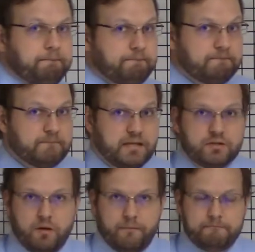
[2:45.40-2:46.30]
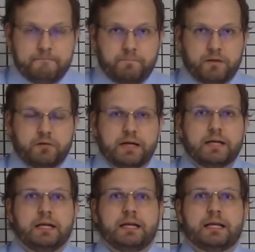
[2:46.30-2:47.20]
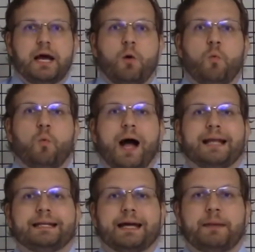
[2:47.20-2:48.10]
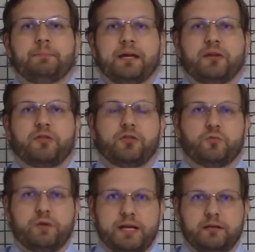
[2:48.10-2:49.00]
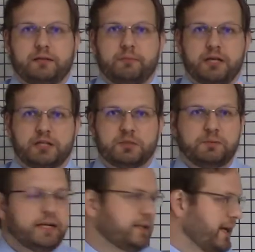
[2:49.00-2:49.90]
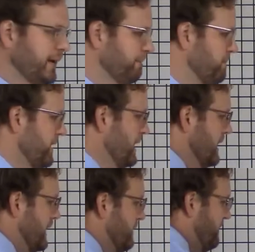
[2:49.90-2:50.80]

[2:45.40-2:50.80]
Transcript: That's all. Okay? Now, why did I pick 3? Let me explain that. If